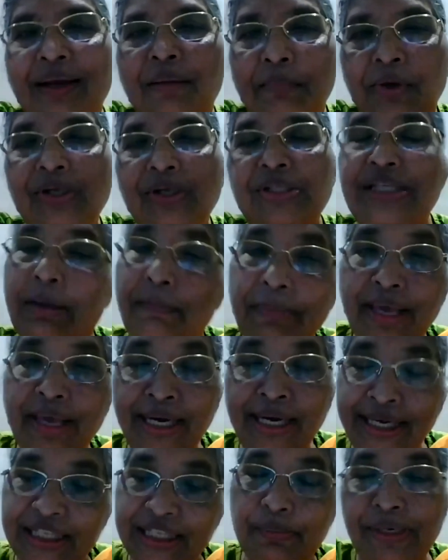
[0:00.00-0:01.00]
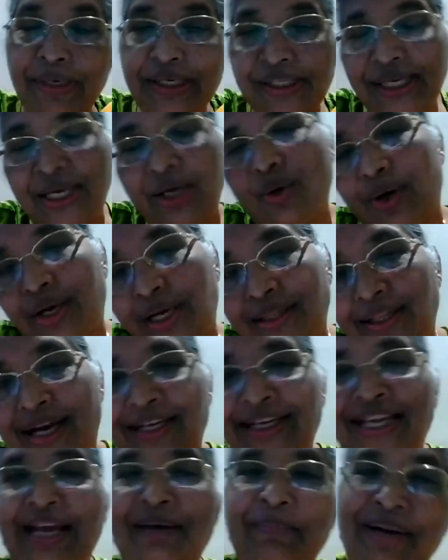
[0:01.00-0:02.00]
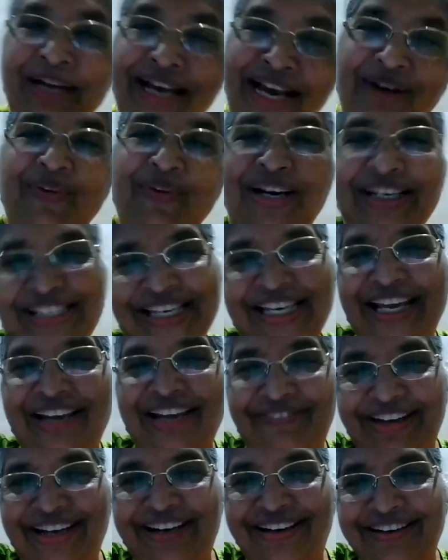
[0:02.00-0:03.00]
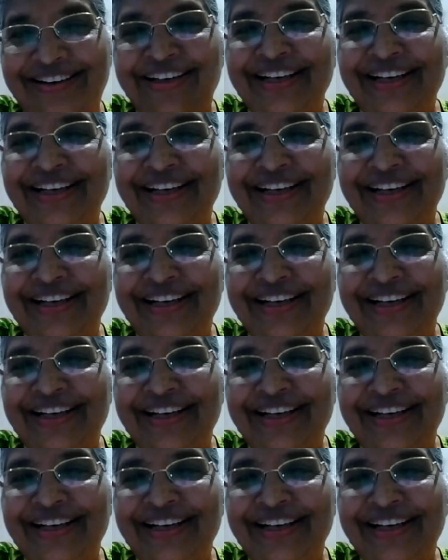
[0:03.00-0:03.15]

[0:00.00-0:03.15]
because somewhere it is mentioned, okay, that can be done once in a week.